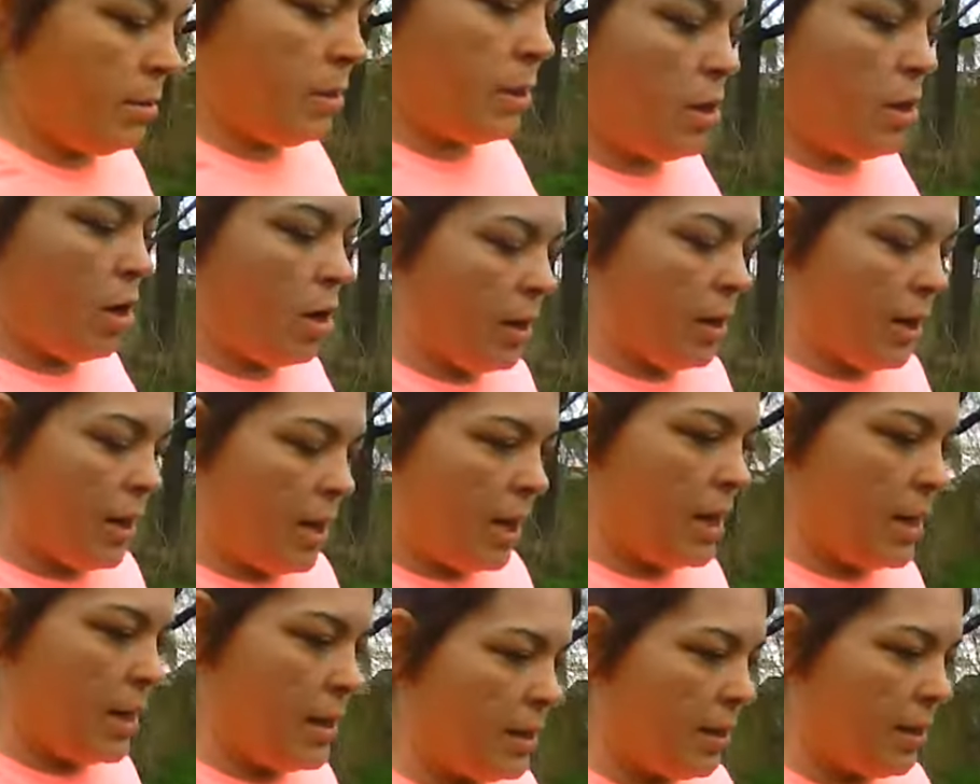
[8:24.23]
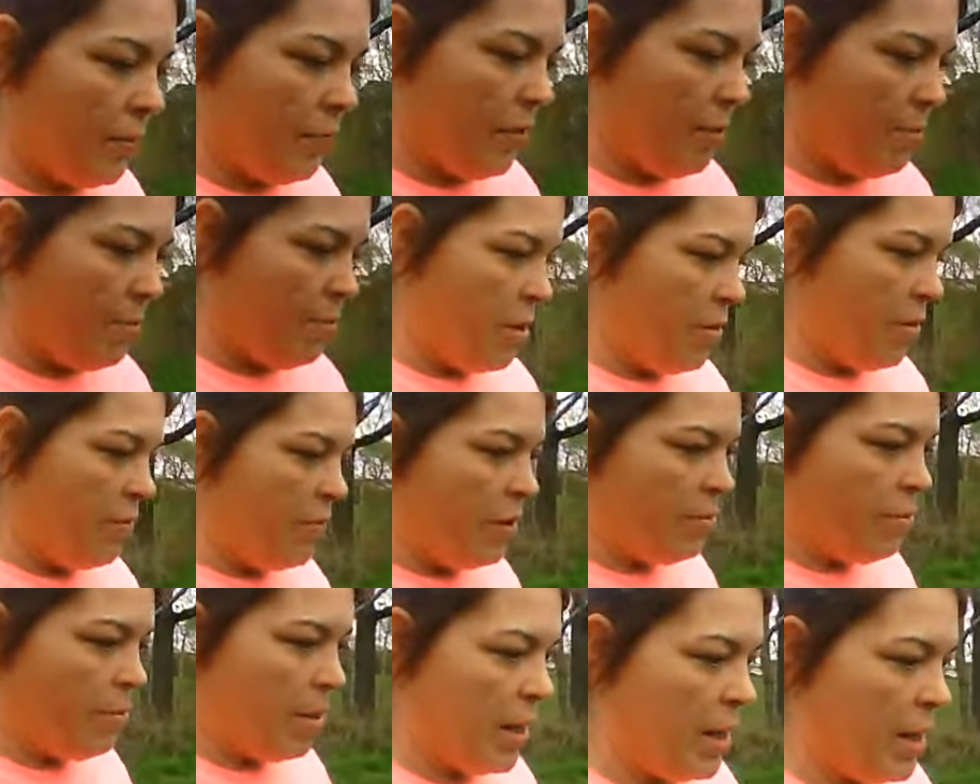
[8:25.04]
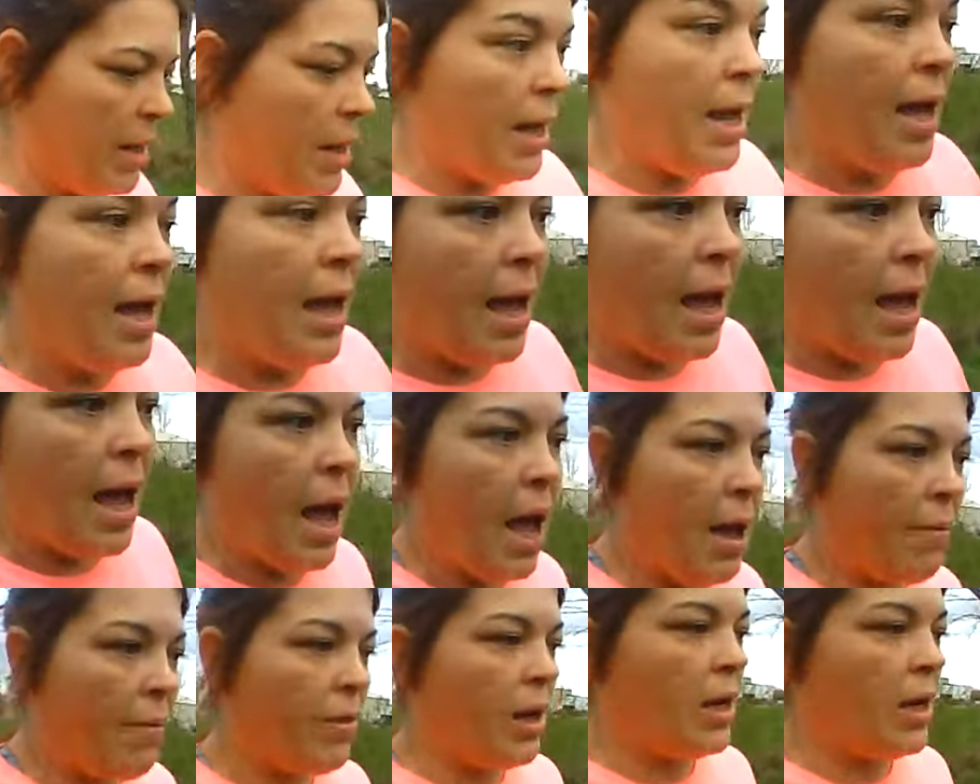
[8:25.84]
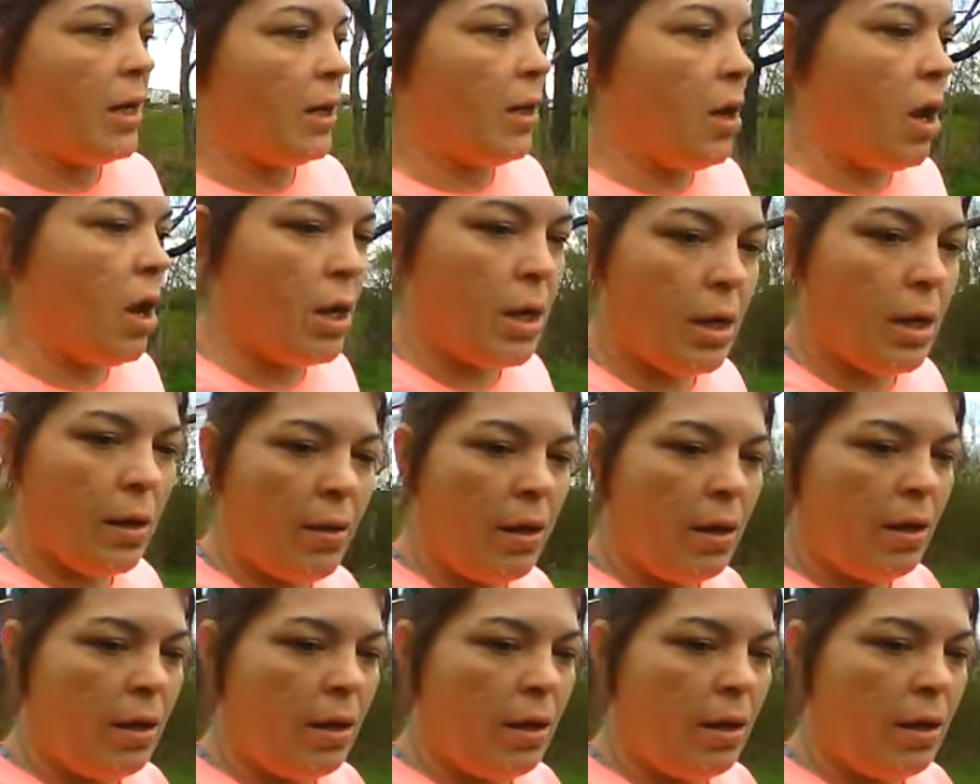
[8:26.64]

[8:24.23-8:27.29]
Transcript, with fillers: sorry, guys, if I'm moving, but I've got a lot of